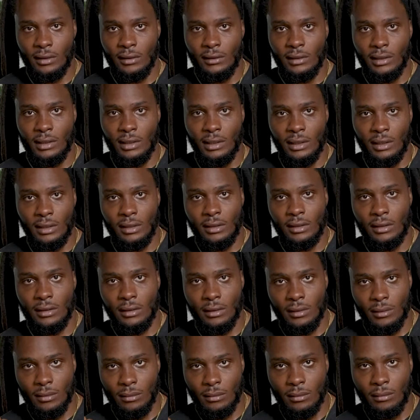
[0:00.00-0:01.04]
the
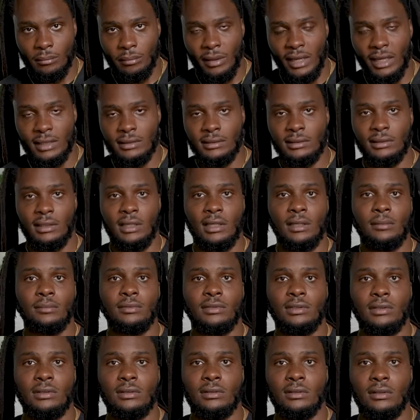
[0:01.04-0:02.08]

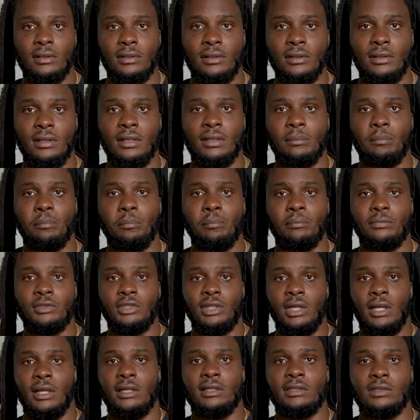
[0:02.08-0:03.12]
biceps, the
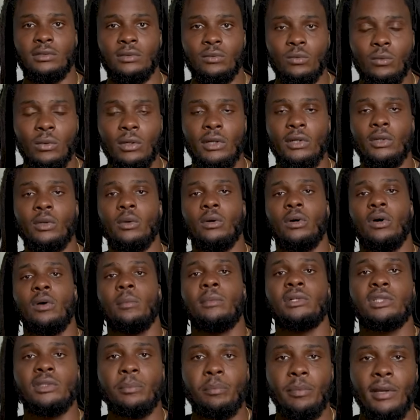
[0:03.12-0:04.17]
chest. We're gonna do a whole
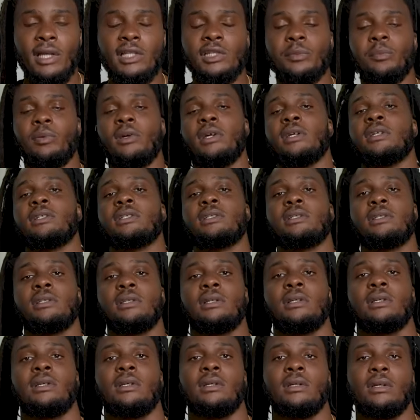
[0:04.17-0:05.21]
bunch of bench press.
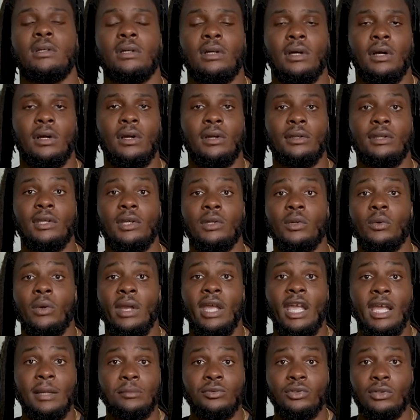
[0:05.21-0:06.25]
All right, they're gonna do
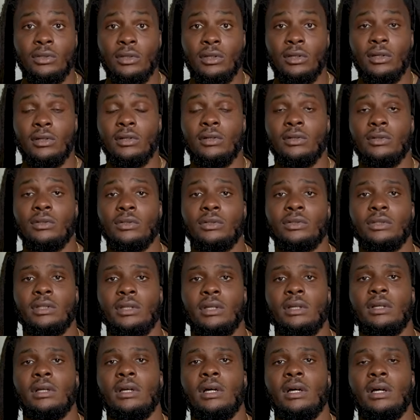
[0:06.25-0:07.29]
hamstring curls.
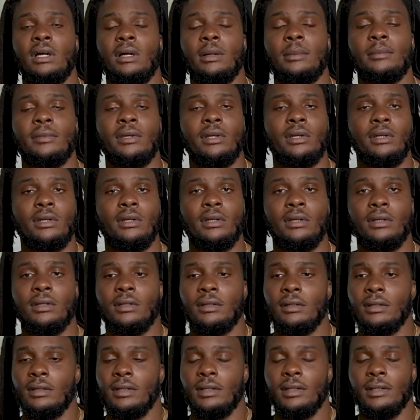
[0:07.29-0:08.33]
They're gonna
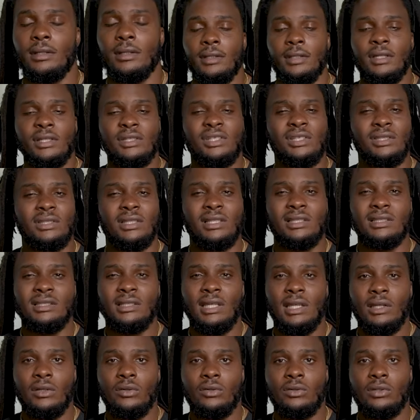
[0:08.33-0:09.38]
just
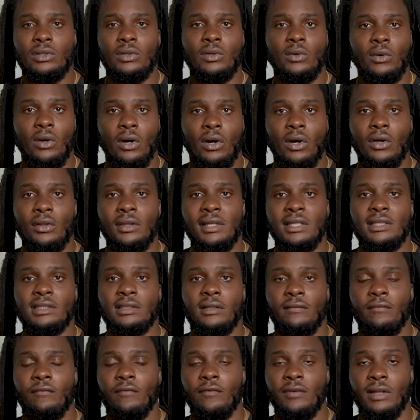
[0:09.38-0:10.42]
continue to do all these
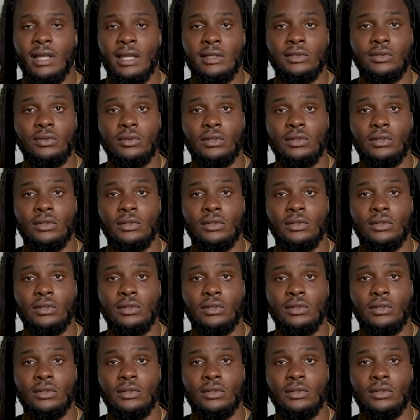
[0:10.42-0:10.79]
flexor